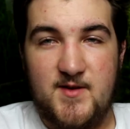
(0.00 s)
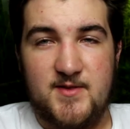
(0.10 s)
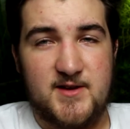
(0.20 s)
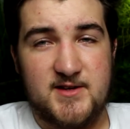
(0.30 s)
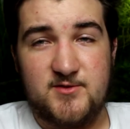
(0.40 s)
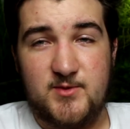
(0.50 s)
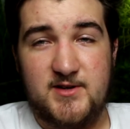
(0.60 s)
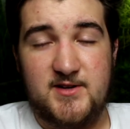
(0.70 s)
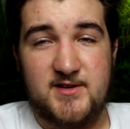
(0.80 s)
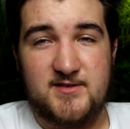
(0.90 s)
The next
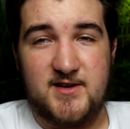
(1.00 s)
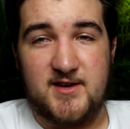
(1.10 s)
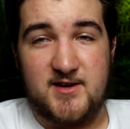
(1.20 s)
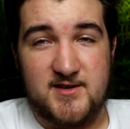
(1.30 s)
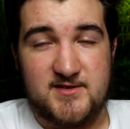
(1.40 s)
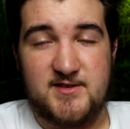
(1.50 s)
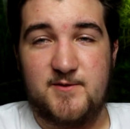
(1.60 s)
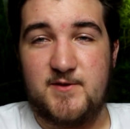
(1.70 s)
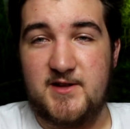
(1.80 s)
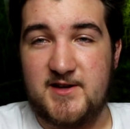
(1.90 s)
one is I constantly
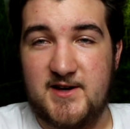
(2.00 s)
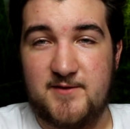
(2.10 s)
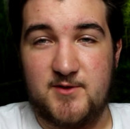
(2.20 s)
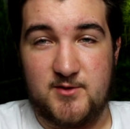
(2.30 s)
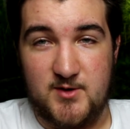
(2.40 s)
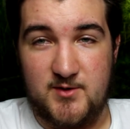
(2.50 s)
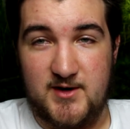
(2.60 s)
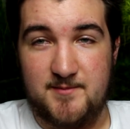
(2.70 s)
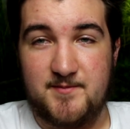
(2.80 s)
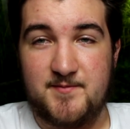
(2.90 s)
feel like I have to throw
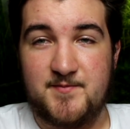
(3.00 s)
up.